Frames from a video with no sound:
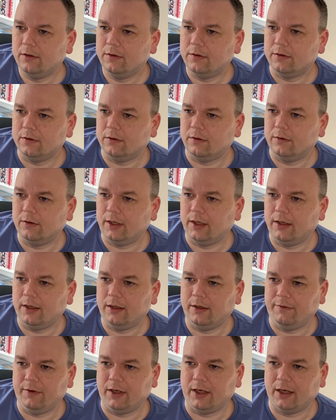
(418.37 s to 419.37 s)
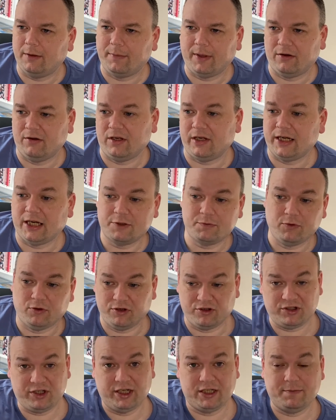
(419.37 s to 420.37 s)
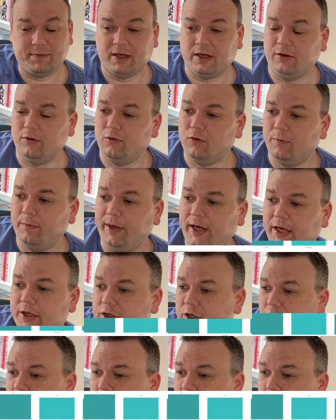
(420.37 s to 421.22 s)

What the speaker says: So if you click back on the dashboard, it just takes you back to the home page.